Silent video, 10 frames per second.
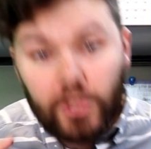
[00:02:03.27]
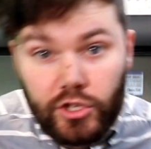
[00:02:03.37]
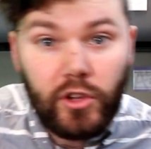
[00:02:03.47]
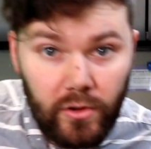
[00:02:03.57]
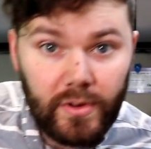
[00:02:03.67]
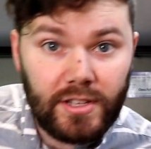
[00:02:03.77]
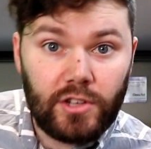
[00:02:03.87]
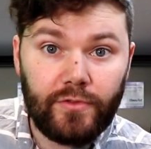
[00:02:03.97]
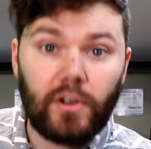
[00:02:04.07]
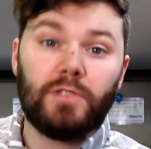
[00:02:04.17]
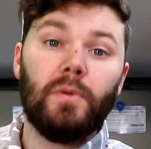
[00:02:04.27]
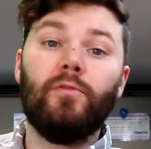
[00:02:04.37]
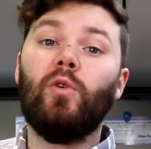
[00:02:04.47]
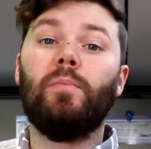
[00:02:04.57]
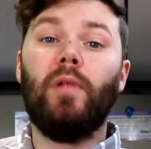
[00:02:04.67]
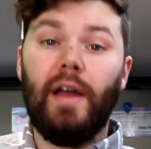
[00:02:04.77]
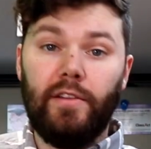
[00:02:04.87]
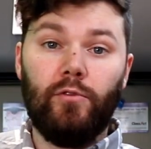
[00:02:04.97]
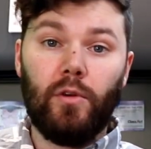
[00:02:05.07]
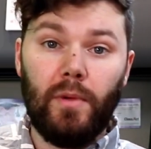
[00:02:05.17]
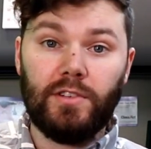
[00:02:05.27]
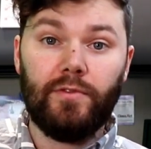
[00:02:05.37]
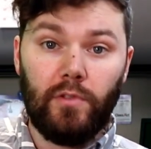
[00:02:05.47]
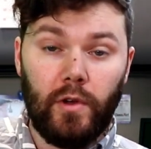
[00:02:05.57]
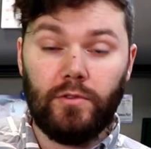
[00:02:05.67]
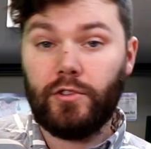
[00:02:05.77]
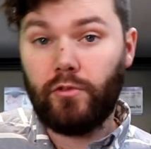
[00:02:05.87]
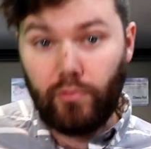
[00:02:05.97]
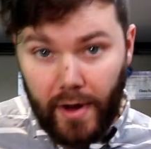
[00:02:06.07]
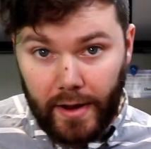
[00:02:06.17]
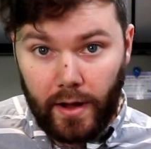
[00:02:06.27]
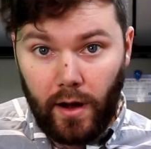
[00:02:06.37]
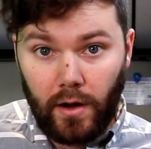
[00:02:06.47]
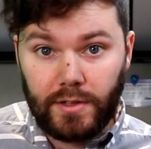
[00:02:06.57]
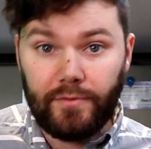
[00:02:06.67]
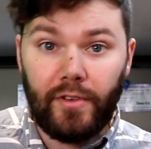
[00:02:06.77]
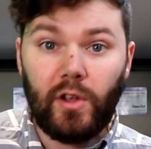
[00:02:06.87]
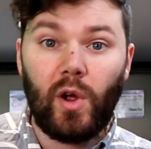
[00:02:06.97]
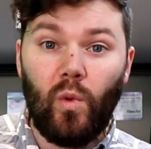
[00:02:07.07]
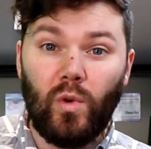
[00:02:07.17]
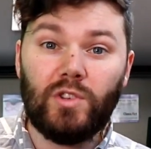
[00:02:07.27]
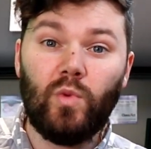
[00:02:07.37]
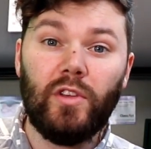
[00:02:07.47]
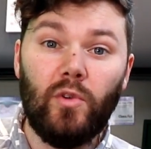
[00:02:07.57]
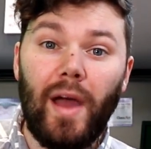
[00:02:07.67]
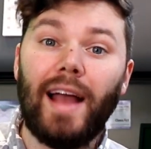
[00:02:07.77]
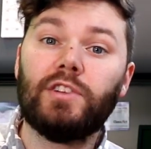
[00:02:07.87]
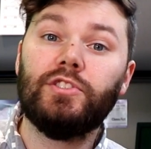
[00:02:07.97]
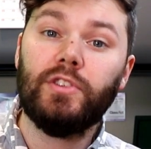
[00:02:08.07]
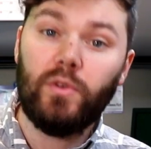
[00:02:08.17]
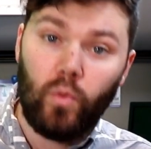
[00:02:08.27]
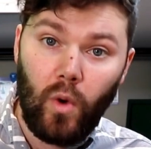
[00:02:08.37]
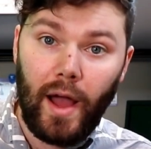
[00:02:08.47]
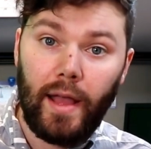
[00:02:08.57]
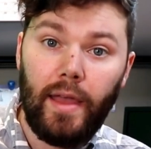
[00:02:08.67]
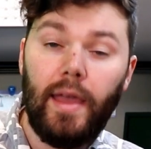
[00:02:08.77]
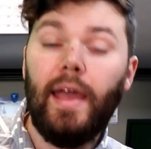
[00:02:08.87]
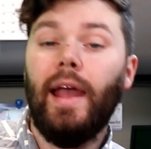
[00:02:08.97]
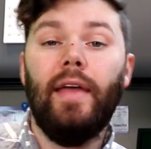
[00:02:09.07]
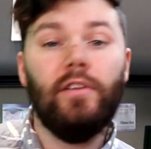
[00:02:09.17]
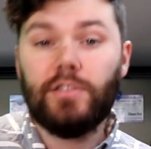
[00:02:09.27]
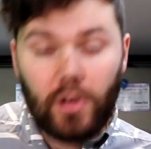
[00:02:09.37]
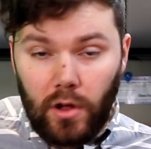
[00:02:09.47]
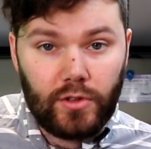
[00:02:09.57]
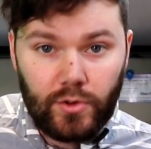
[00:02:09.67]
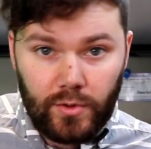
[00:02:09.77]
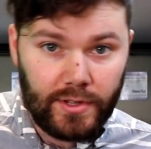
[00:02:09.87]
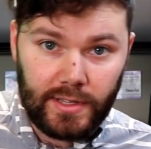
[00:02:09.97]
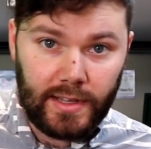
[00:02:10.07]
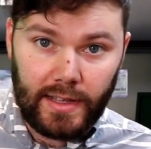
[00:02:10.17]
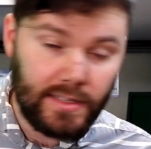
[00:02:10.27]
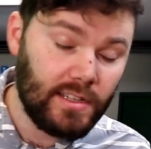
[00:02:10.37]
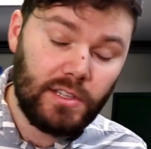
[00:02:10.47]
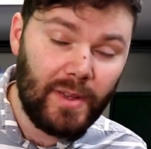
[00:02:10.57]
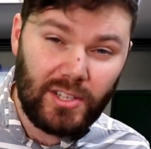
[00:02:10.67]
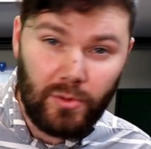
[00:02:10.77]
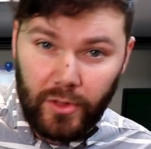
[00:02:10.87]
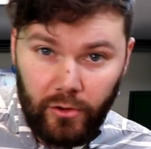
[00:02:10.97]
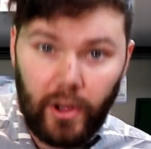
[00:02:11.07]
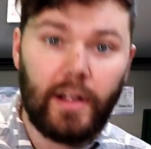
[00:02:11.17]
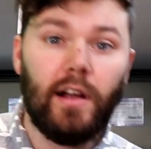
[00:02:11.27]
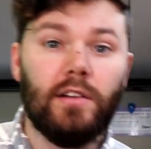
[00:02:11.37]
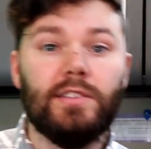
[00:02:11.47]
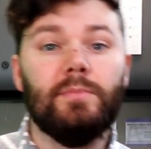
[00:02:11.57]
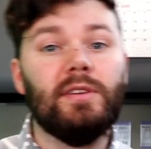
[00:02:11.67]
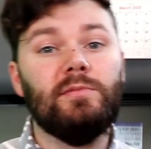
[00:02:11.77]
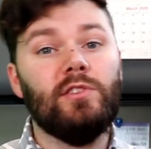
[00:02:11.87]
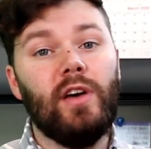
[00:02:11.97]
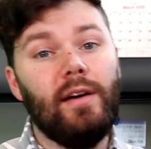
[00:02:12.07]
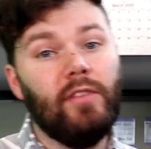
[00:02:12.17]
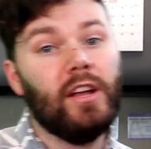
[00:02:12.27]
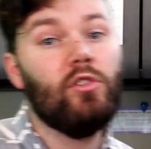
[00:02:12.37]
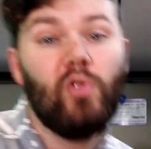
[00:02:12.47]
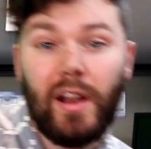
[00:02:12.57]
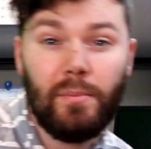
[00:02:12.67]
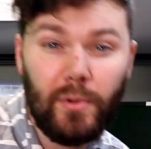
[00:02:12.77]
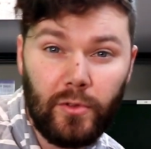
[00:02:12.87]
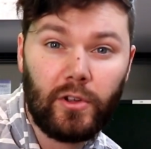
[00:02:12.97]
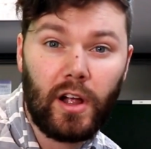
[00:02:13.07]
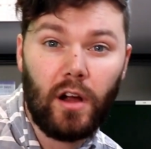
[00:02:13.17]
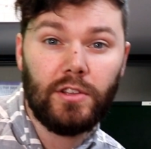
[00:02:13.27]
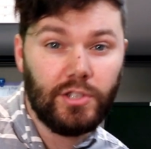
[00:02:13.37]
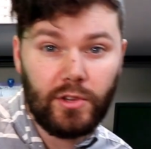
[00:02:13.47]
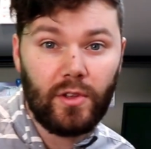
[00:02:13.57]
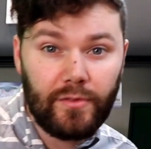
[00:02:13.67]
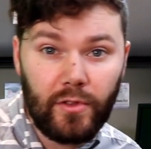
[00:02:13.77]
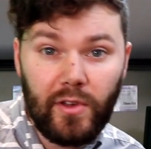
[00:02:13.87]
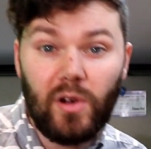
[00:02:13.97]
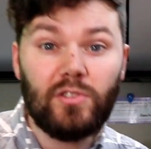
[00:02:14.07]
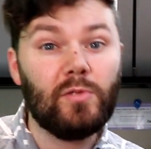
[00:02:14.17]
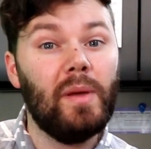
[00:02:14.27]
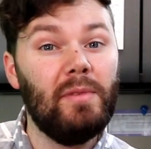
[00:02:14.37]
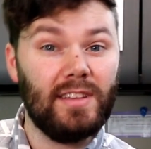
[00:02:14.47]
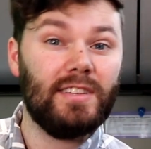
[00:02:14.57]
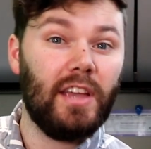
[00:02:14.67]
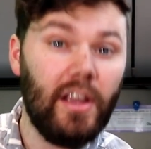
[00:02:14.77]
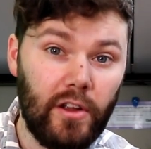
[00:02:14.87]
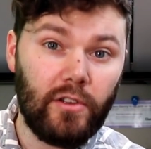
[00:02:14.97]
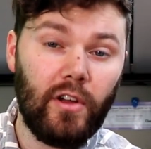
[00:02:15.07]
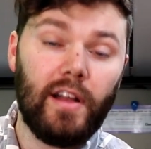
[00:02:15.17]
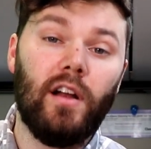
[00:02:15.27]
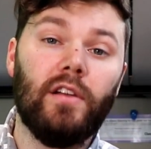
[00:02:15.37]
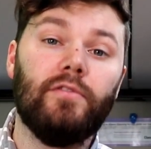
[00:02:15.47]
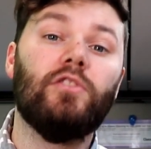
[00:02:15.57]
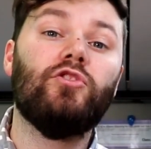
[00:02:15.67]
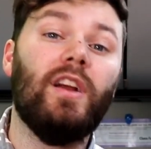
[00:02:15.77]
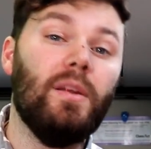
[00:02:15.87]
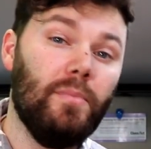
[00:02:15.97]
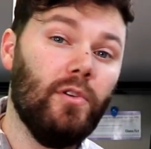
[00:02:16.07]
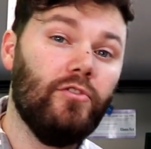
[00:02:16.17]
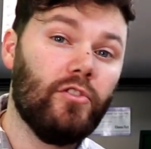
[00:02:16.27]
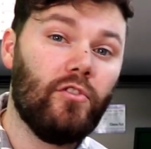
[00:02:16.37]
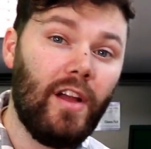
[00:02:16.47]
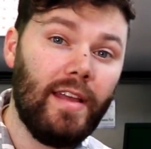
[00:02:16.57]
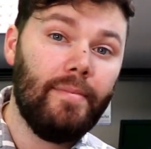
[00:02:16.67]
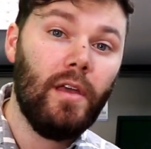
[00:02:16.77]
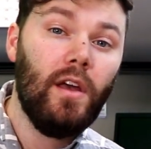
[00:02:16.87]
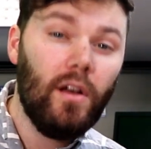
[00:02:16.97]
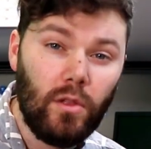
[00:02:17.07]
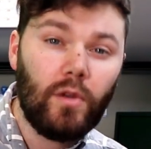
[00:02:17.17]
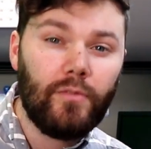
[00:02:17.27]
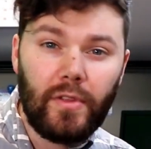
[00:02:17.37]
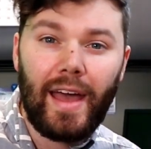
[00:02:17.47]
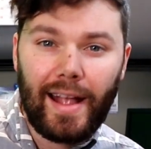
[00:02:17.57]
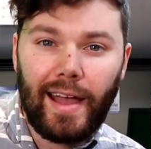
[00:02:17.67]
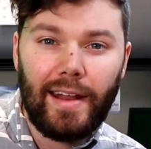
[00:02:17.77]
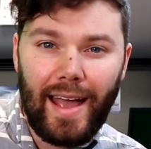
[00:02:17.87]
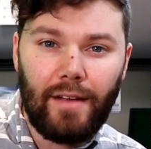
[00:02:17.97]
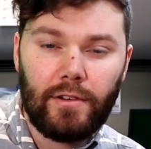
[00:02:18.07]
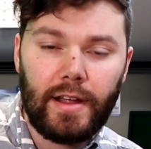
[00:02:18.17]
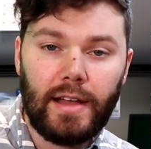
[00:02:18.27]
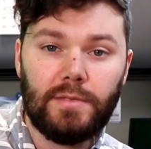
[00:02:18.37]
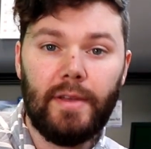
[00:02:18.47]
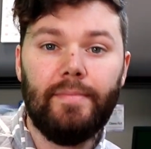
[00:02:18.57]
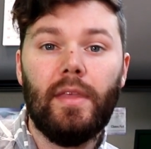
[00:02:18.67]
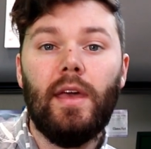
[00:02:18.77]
do your research first before applying for a bunch of loans or credit cards and figure out which one you actually want. And there's all sorts and sizes, especially with credit cards. Sometimes they'll have like credit builder cards. You can look for those, or maybe a secured credit card if you're trying to build your credit. Look for that kind of advertisement.